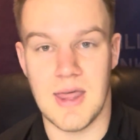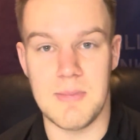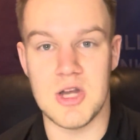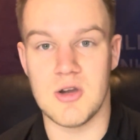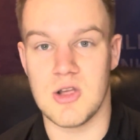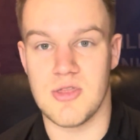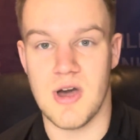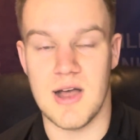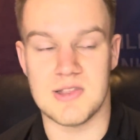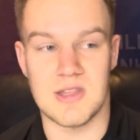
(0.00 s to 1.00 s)
Let me know your
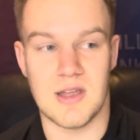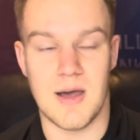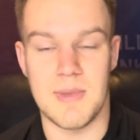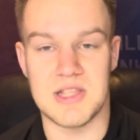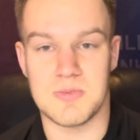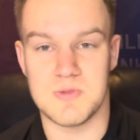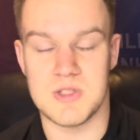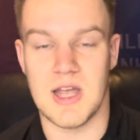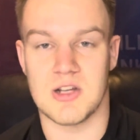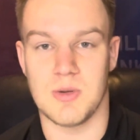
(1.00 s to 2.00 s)
thoughts in the comments
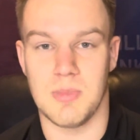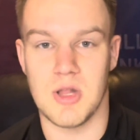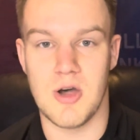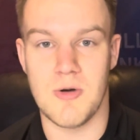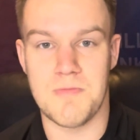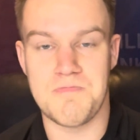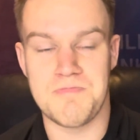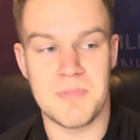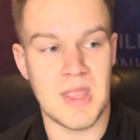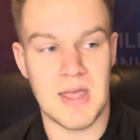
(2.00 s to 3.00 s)
section below.
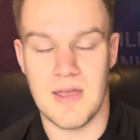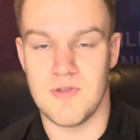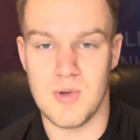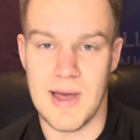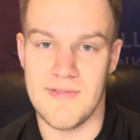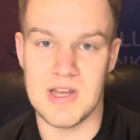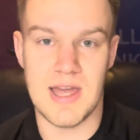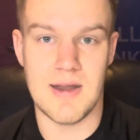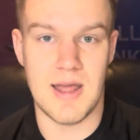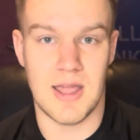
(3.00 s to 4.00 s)
If you
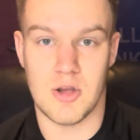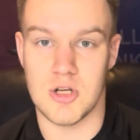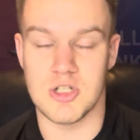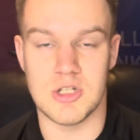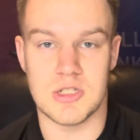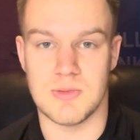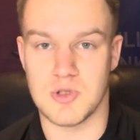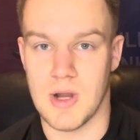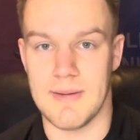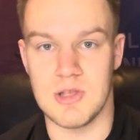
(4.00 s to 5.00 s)
haven't yet, I encourage you to
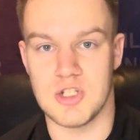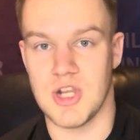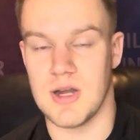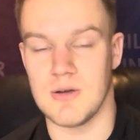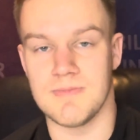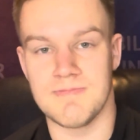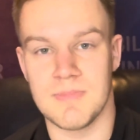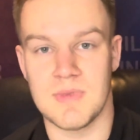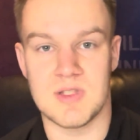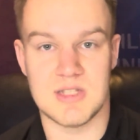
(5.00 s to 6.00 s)
subscribe to the channel.
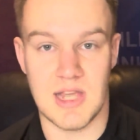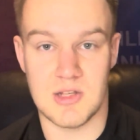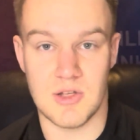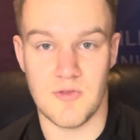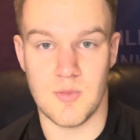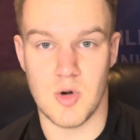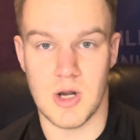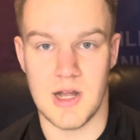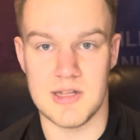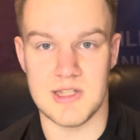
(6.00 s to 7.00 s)
Stay tuned for
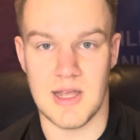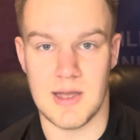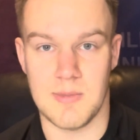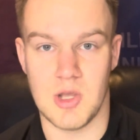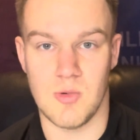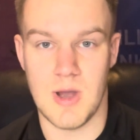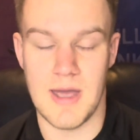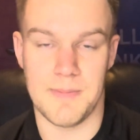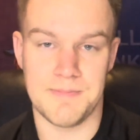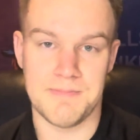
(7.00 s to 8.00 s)
more content coming your
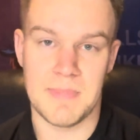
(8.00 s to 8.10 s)
way.